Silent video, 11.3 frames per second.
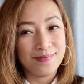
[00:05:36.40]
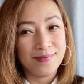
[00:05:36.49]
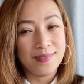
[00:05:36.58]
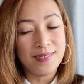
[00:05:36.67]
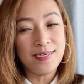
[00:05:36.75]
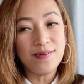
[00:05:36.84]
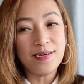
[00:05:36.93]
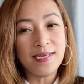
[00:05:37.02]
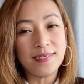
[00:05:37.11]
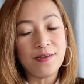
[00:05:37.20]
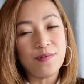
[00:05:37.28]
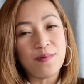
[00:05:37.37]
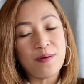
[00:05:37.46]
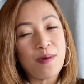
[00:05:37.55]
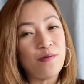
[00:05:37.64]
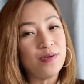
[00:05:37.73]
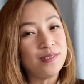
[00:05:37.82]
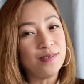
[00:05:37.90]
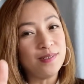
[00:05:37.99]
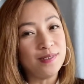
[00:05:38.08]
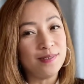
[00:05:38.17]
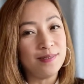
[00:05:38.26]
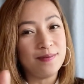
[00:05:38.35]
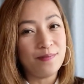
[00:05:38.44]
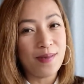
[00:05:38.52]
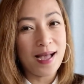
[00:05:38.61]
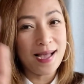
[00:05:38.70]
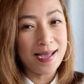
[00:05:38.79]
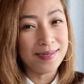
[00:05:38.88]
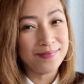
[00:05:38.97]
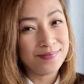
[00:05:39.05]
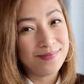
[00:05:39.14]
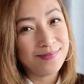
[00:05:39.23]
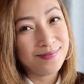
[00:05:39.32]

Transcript: See you next time for my Maui Studio. Bye.